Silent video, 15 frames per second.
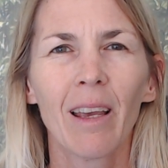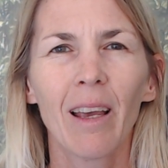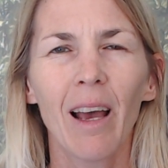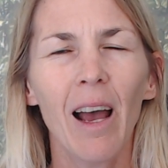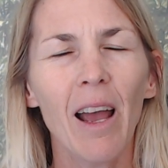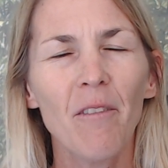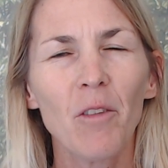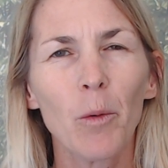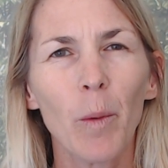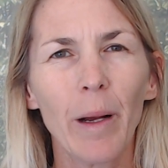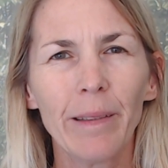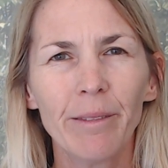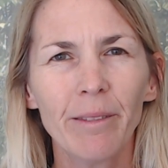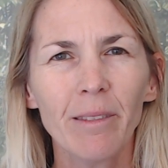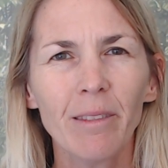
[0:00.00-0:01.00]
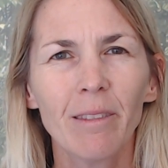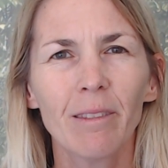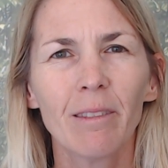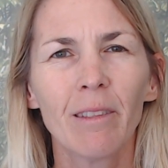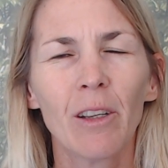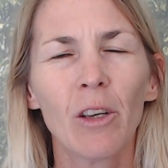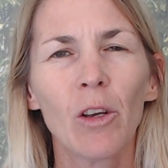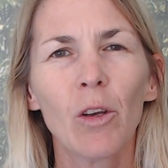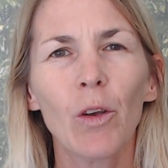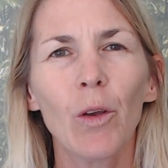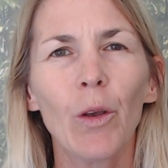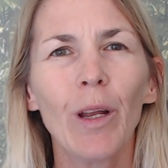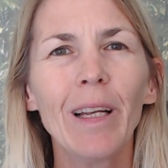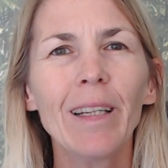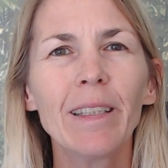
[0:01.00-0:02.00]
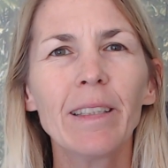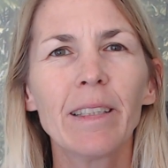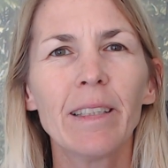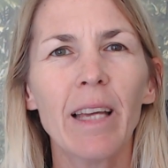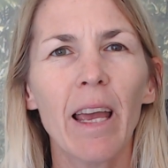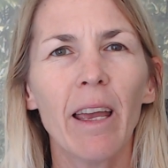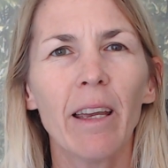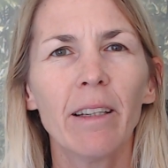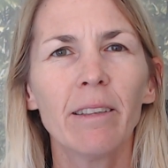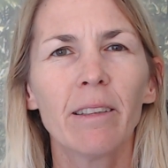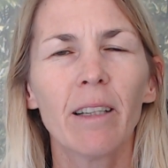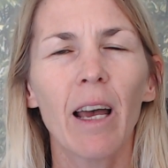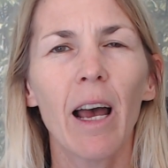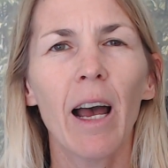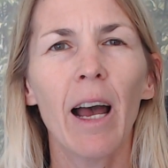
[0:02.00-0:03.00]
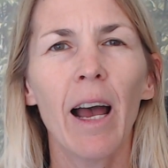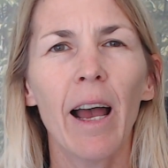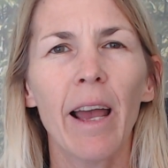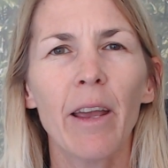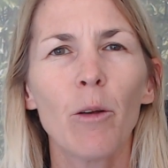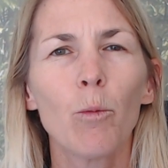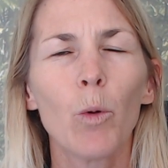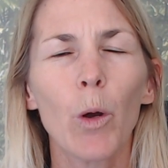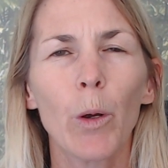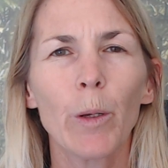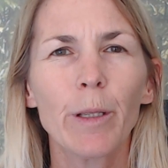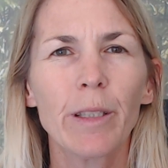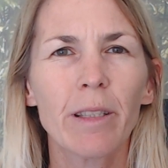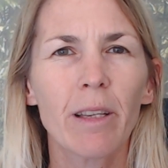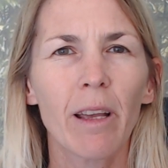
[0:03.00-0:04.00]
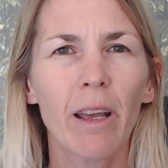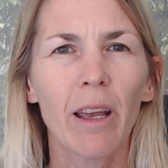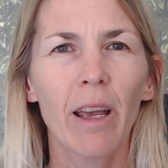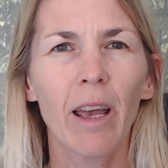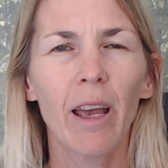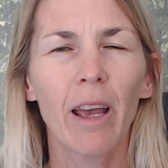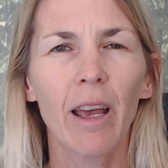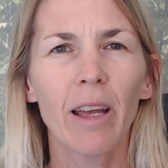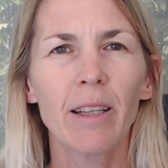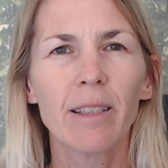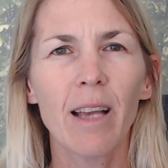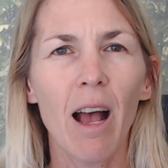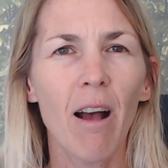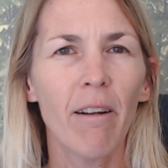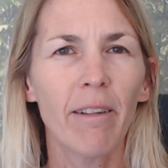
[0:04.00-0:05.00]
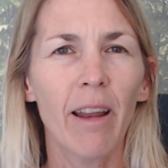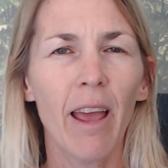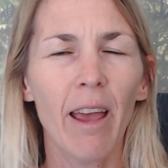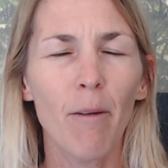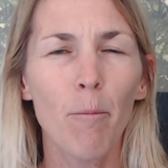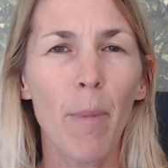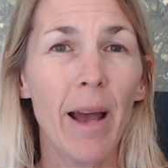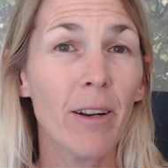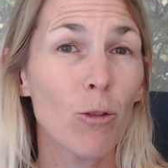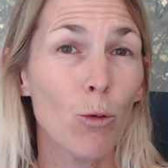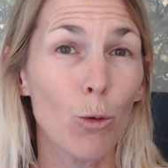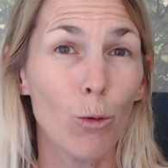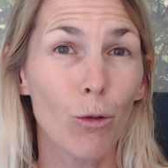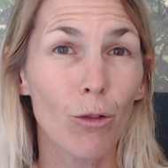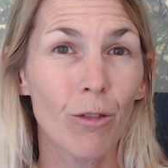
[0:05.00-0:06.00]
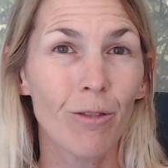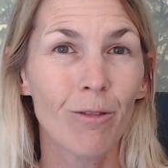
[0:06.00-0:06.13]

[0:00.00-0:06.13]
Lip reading: Hi everyone. Earlier today I wrote down my truth.